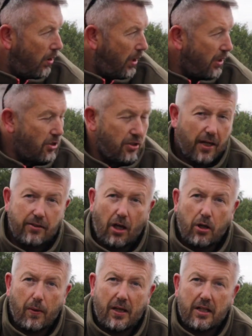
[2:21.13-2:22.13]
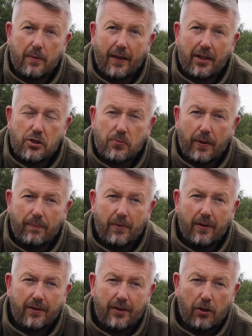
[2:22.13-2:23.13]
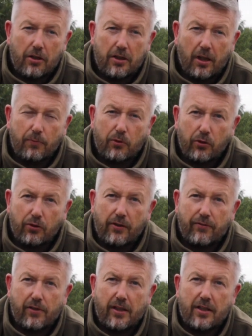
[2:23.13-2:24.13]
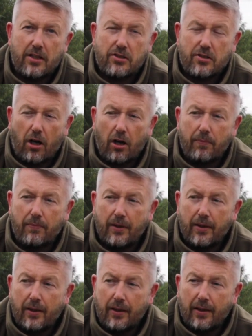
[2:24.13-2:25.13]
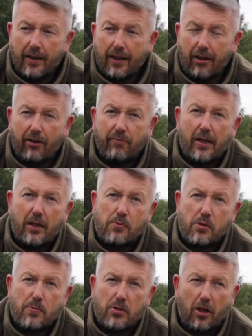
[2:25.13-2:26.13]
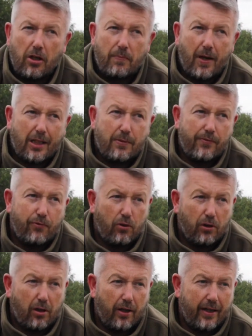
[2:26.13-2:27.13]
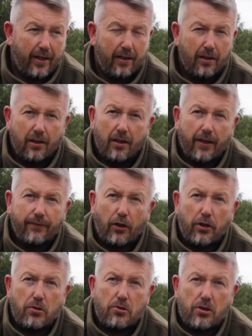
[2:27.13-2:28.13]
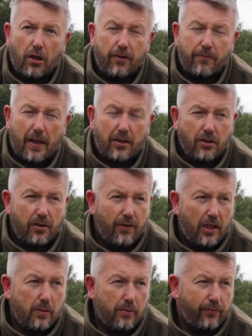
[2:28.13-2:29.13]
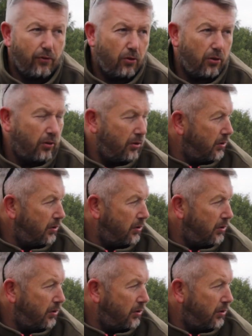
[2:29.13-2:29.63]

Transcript: As I said, don't know anything about the swim. The only thing I've done differently this time, I've made up some solid bags before I got here. I've not used solid bags on the venue before.